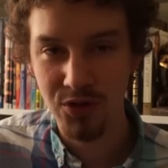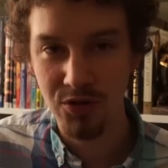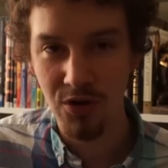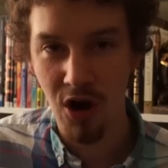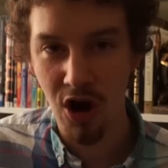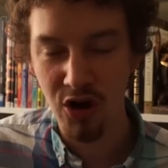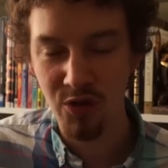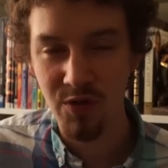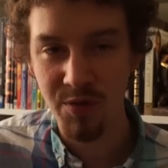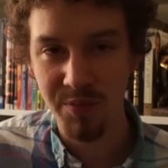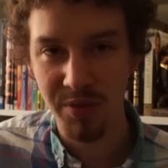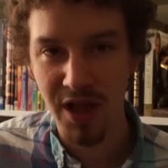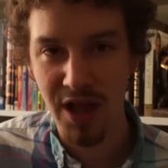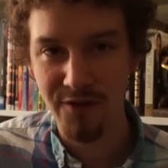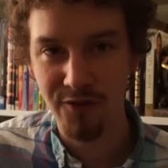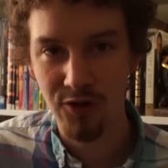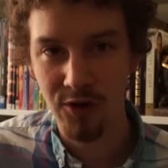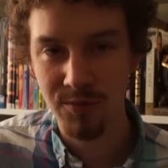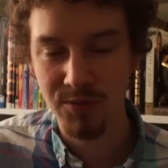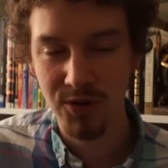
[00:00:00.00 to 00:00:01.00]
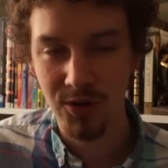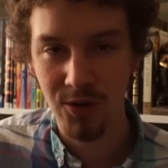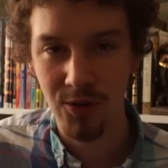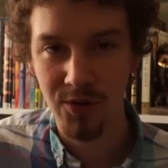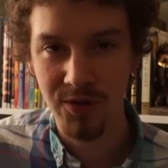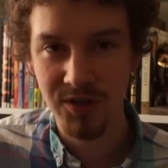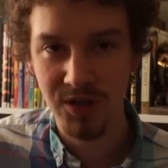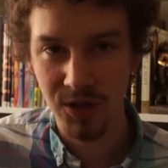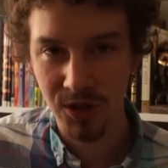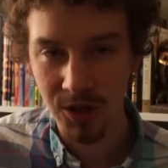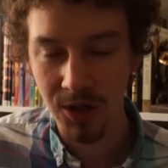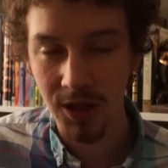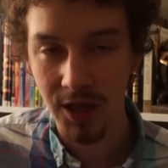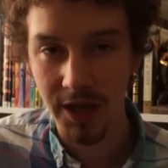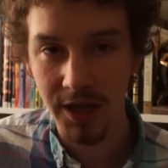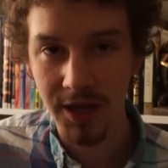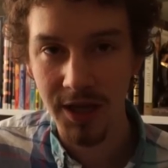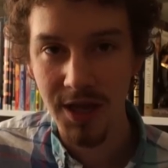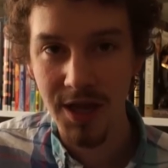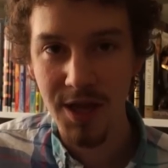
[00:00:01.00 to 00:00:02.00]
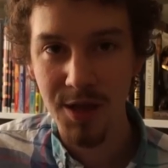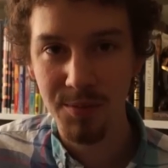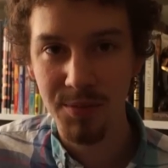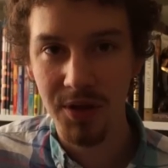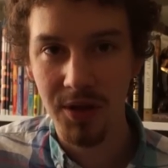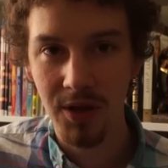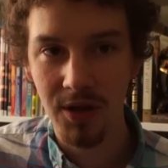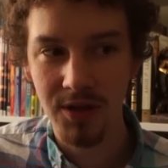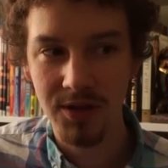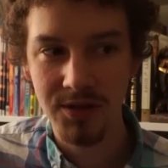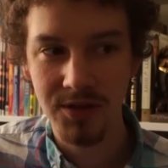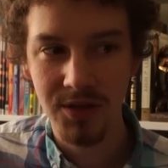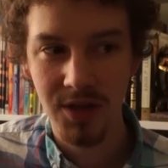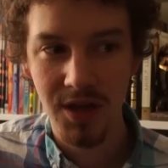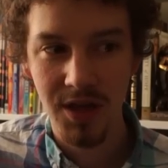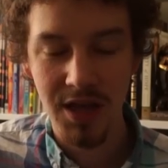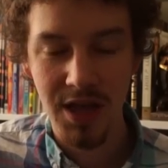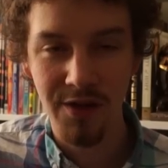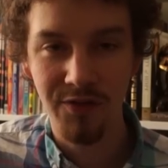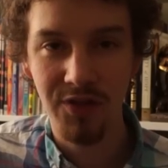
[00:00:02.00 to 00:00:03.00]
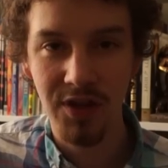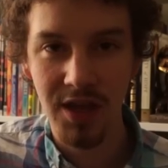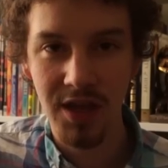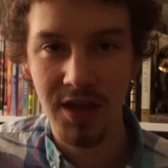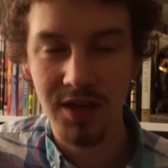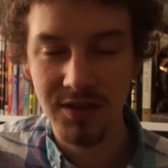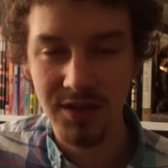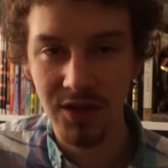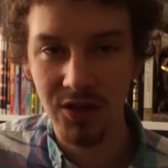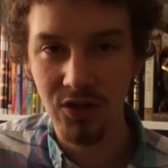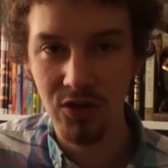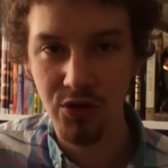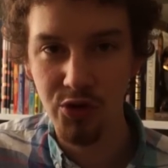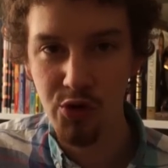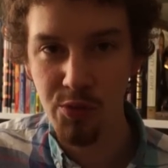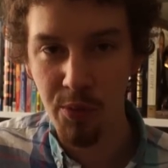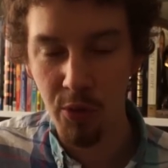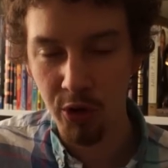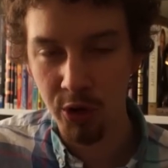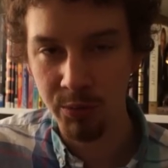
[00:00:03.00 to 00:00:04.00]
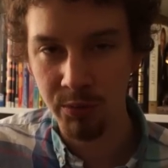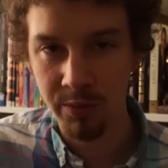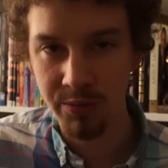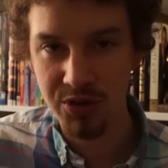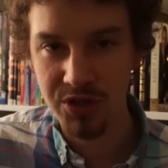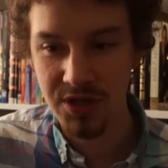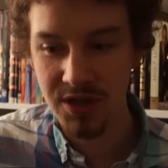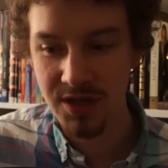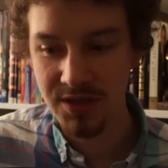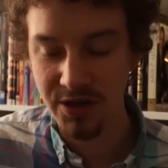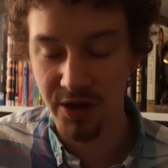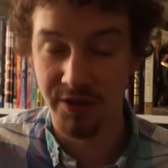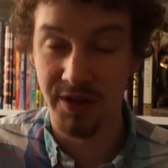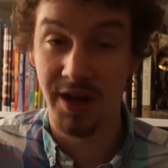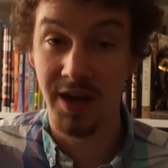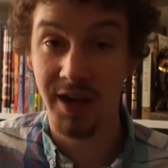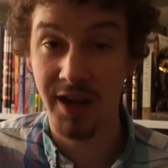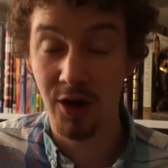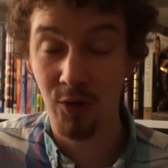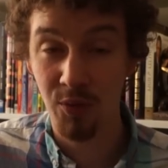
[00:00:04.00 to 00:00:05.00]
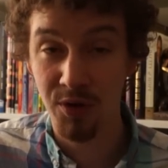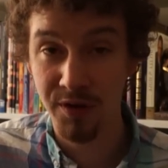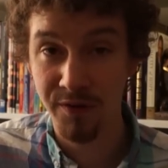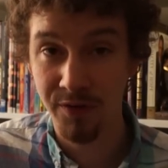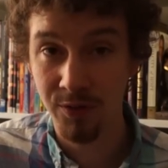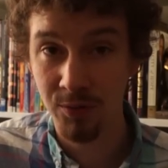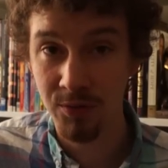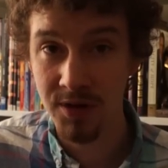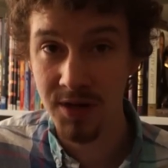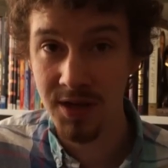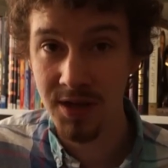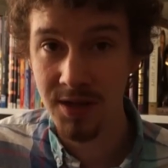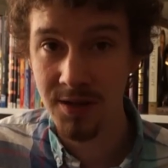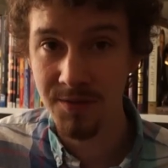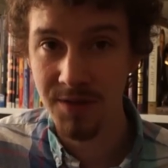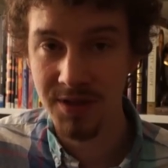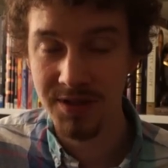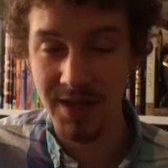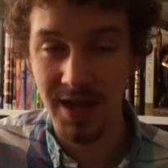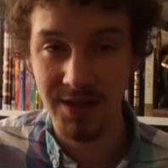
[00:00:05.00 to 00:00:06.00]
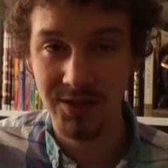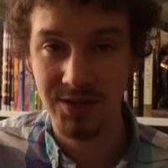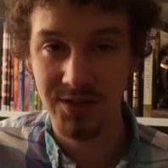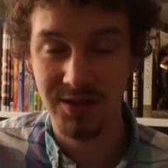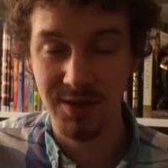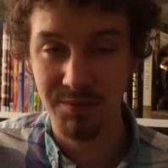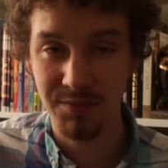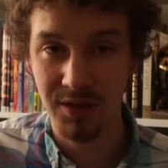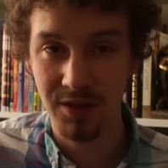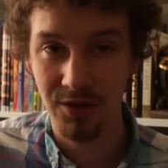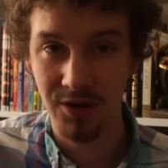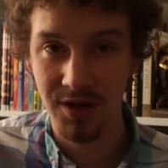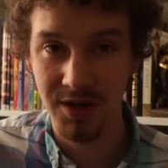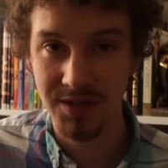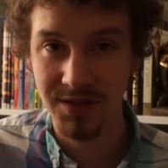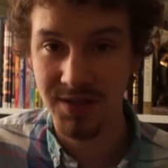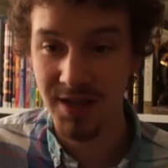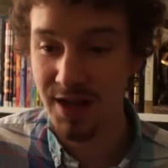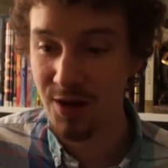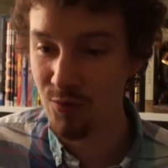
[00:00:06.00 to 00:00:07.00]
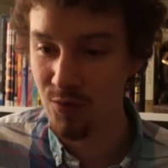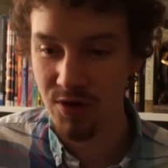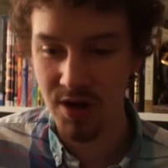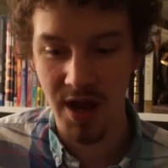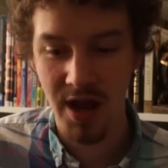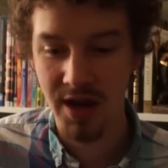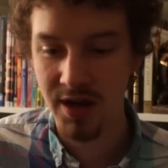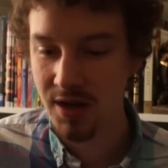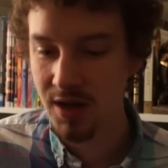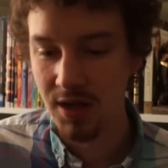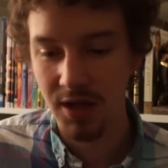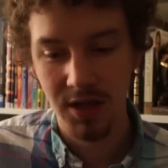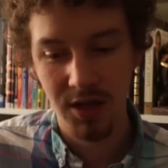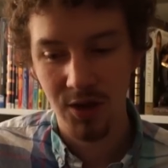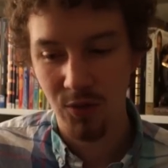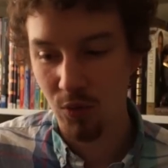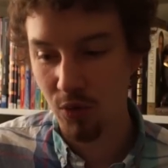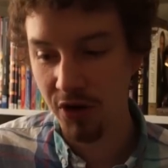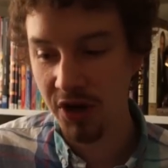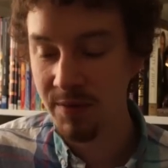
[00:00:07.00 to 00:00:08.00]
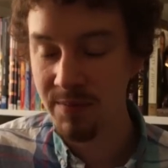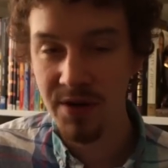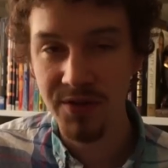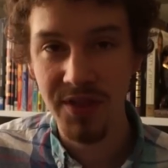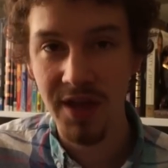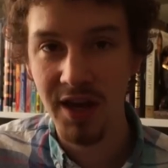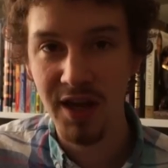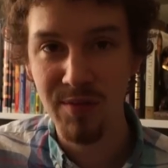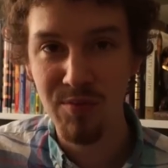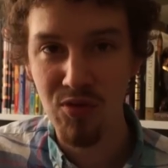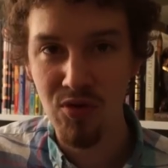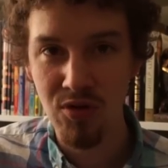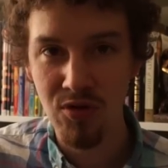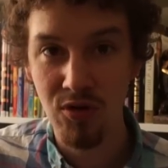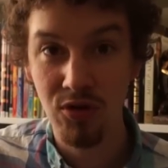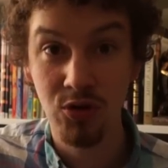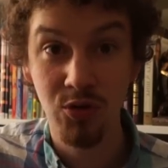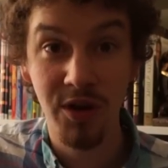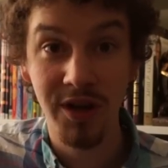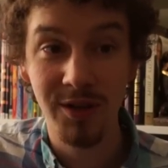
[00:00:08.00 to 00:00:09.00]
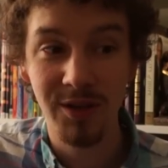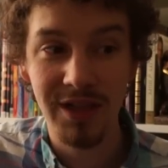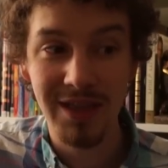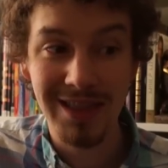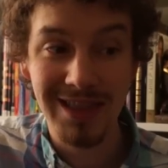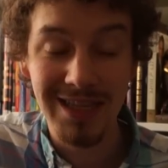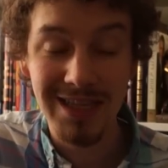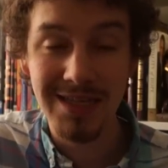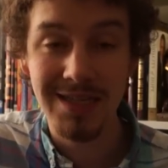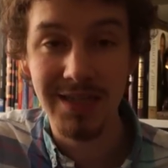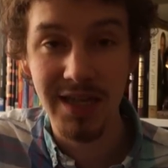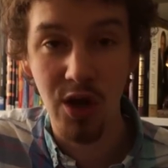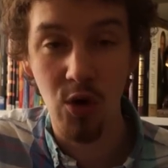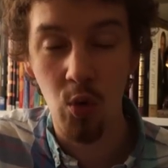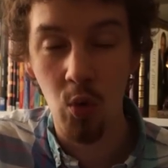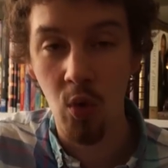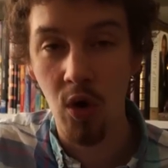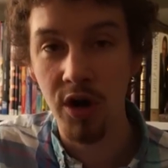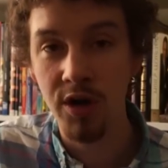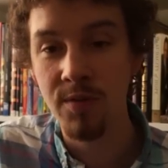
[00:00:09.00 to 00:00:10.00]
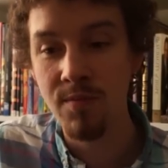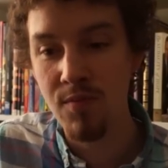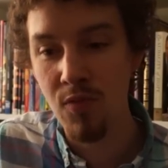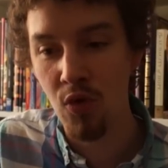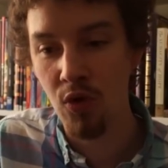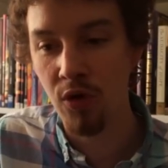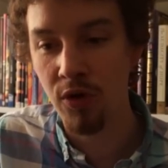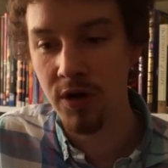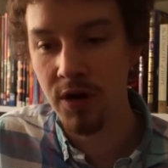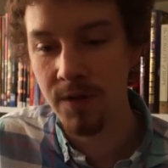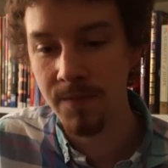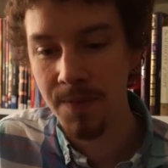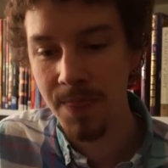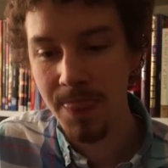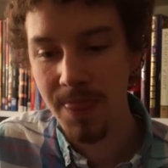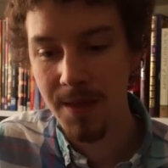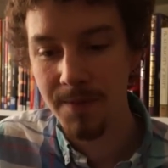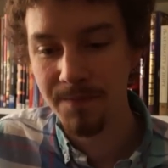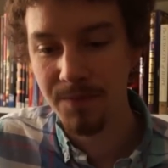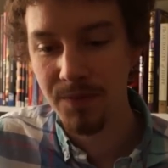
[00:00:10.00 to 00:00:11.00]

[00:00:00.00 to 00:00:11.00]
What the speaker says: future hardware platforms are going to look like, because if they continue to do portable machines, are they going to get rid of 3D? Is that just something they're going to say we're not worrying about that anymore? Or do I at least get one more